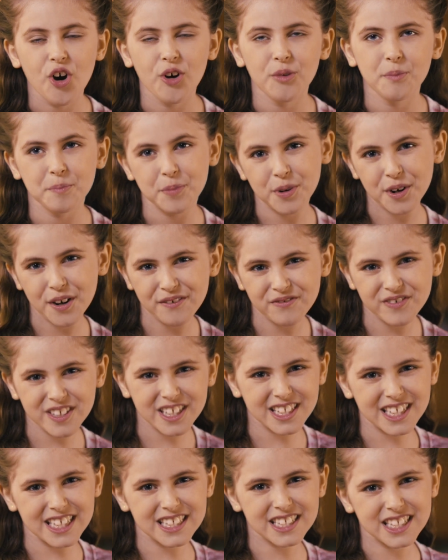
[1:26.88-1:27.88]
all
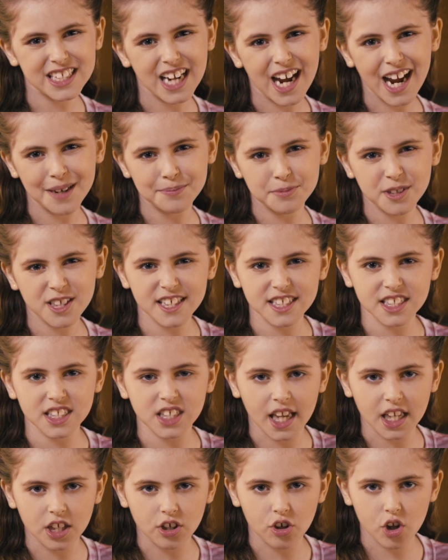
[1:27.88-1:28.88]
perfectly timed for their
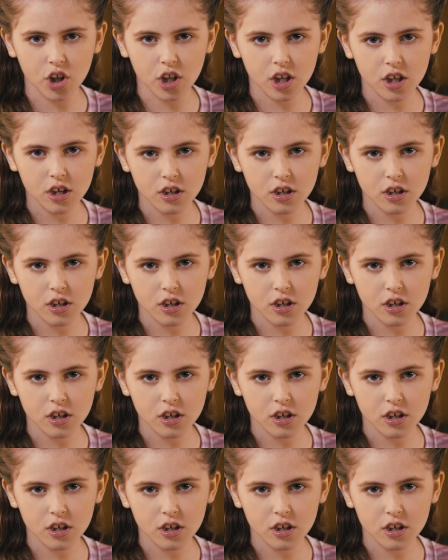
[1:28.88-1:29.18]
cycle.